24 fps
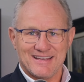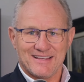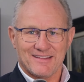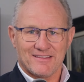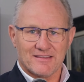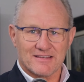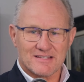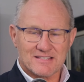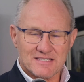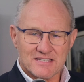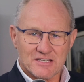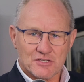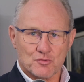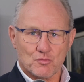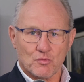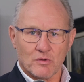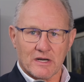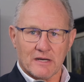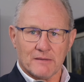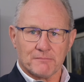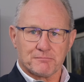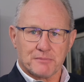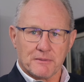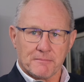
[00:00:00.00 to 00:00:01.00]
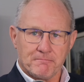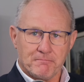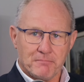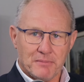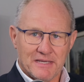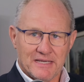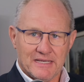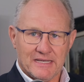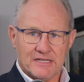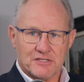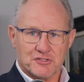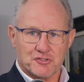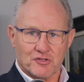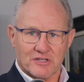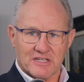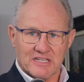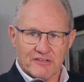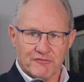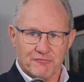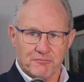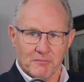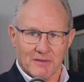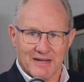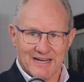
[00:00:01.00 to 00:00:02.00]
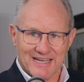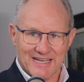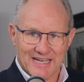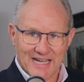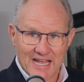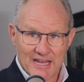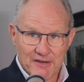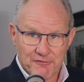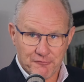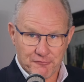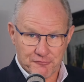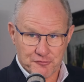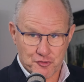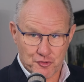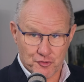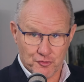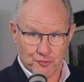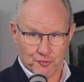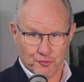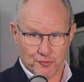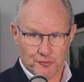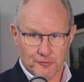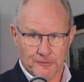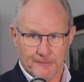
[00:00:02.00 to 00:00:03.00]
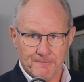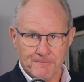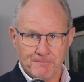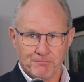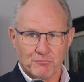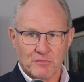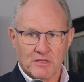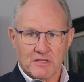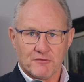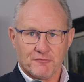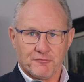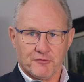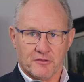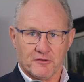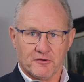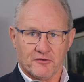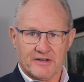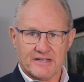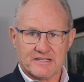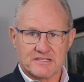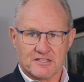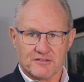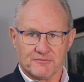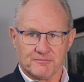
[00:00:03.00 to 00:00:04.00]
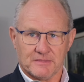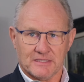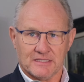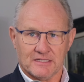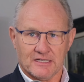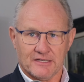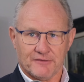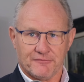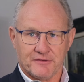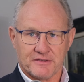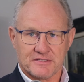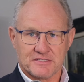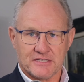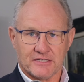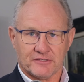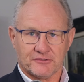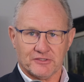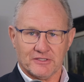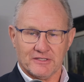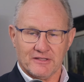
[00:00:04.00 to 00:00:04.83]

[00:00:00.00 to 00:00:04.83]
This is what I'm prepared to give my life to for the rest of my life, etc.